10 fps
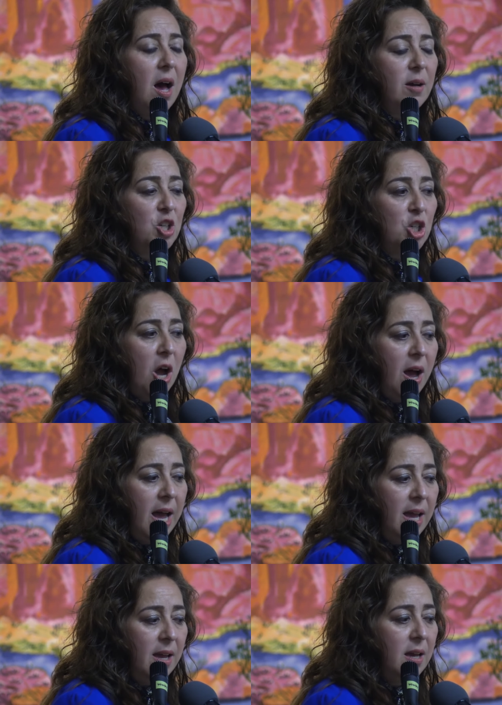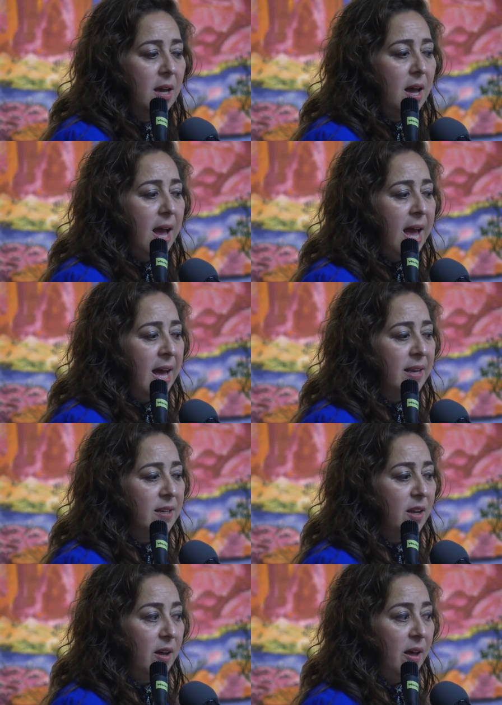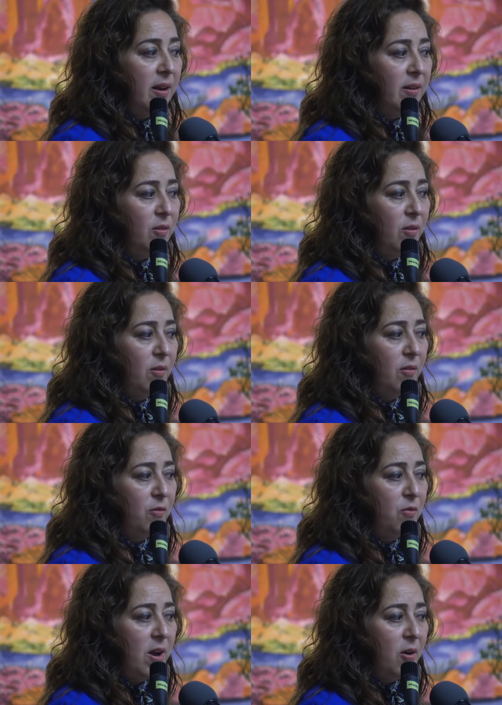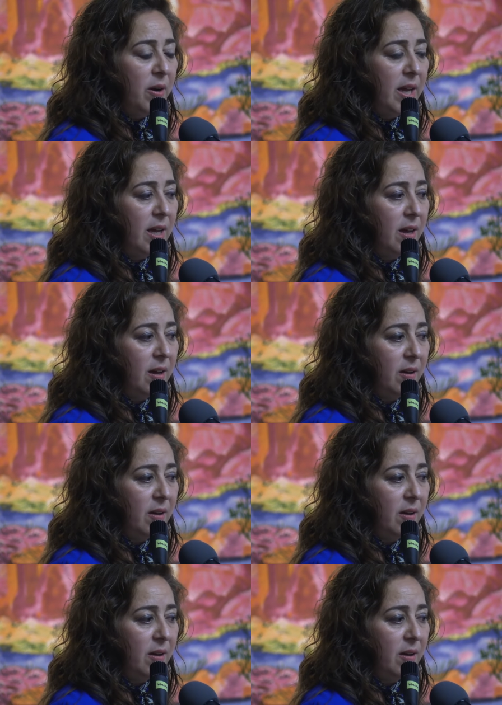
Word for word: shy and very